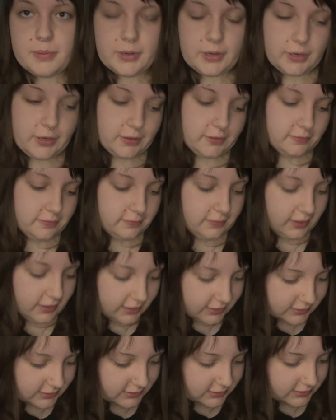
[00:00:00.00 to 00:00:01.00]

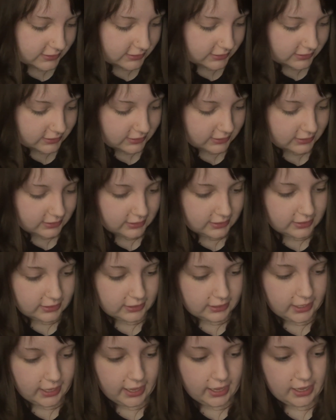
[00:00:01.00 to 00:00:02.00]
Perfect.
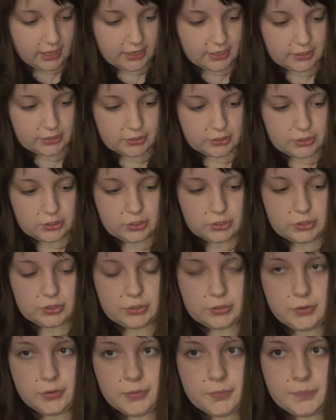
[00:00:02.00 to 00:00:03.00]
Can
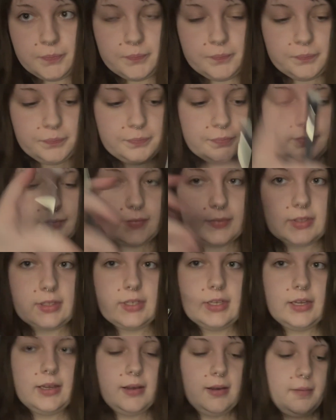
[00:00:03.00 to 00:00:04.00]
do.
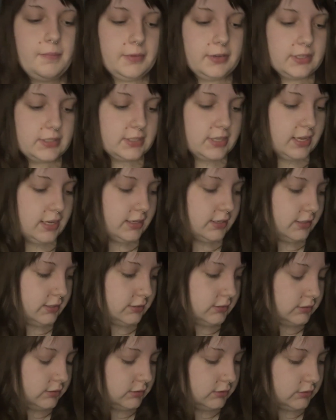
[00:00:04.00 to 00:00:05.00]
I'm going to take a
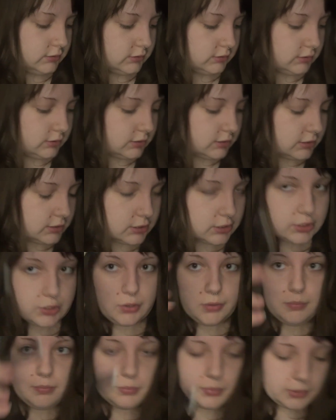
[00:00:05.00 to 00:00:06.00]
little
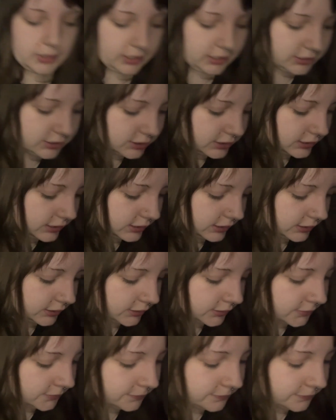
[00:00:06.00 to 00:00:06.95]
dome brush here